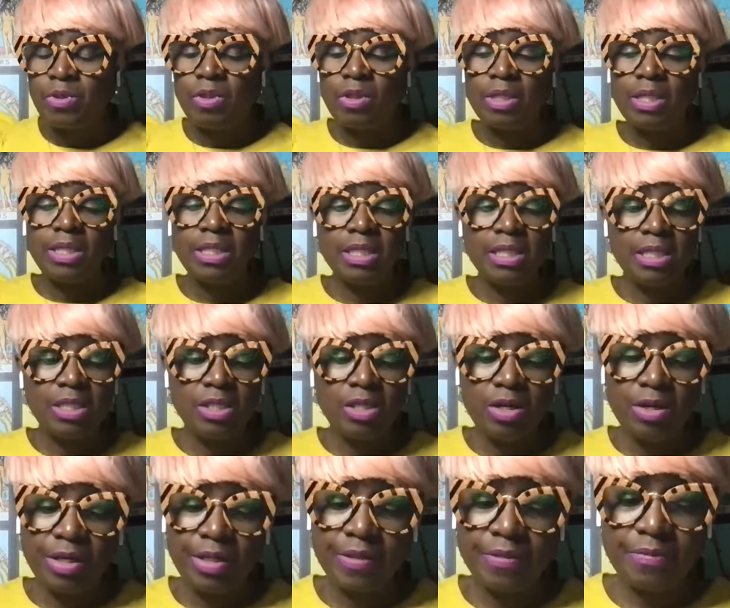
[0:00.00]
so let's get
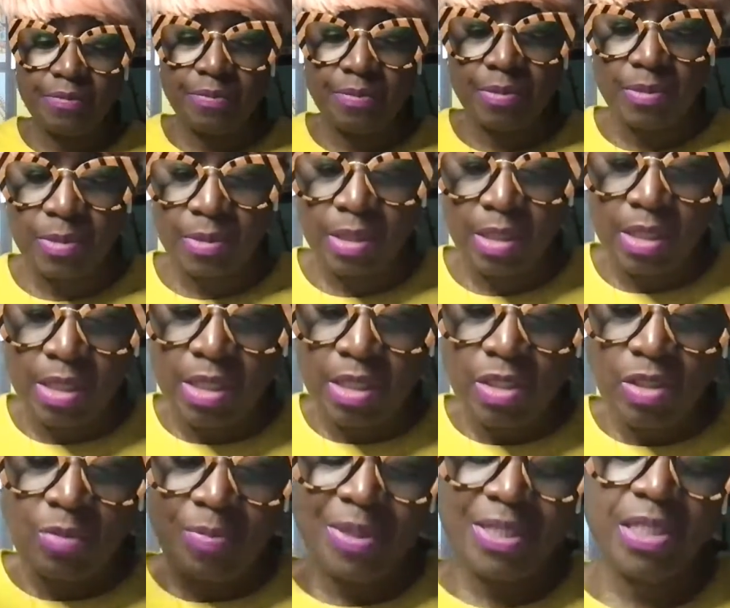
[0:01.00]
started.
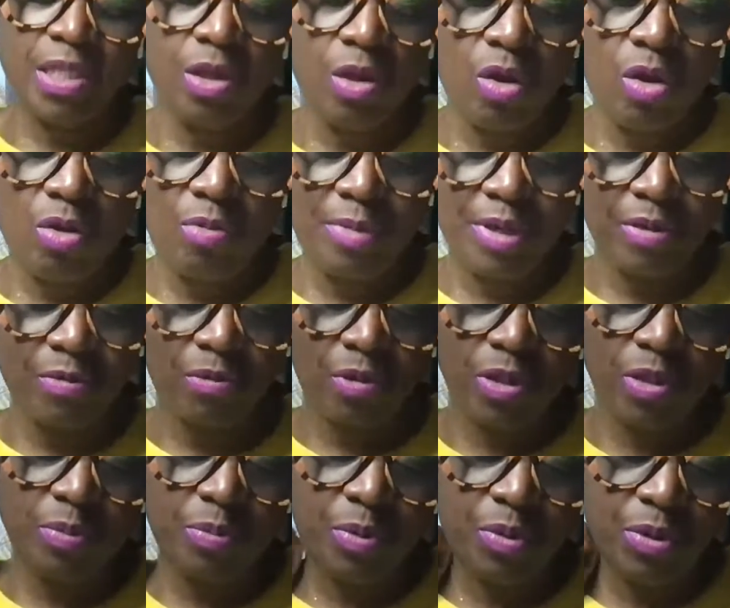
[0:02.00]
So Bessie Coleman
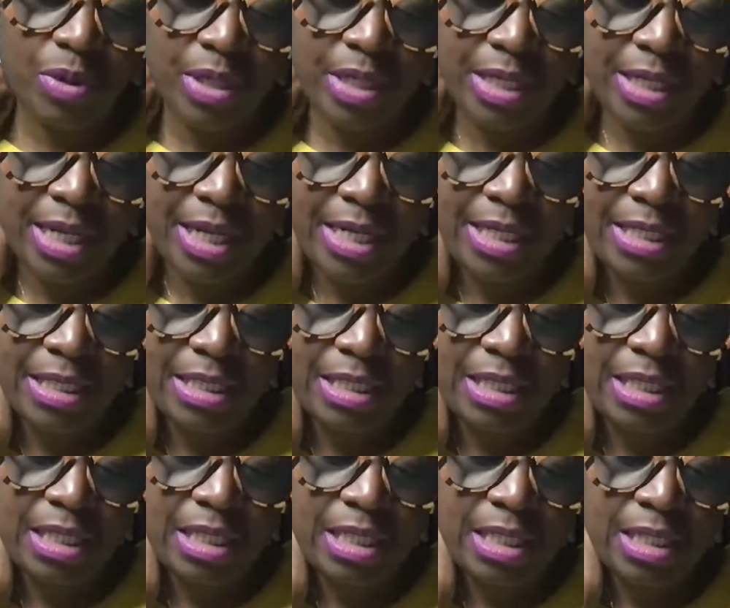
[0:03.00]
was born in
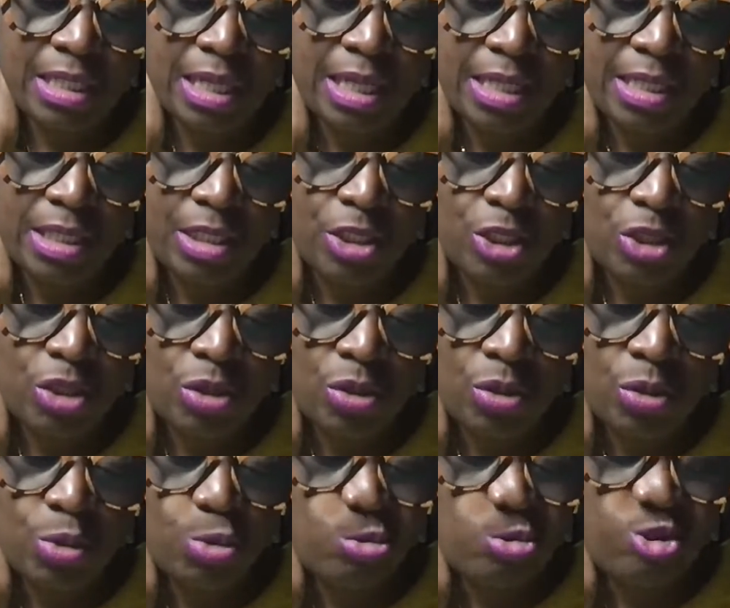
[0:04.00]

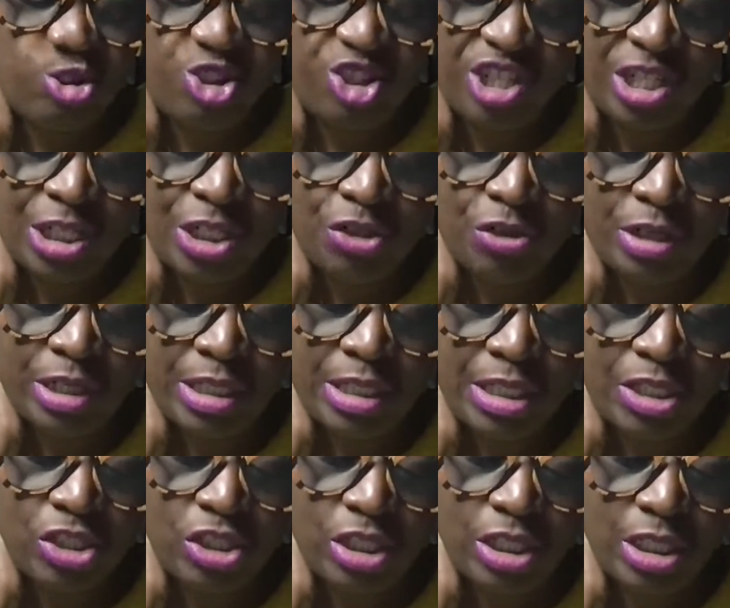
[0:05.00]
1892. She
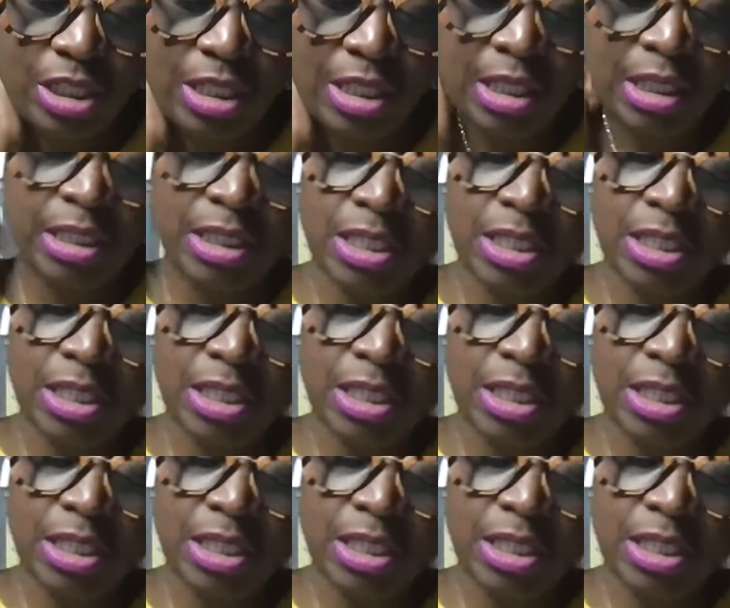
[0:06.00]
transitioned in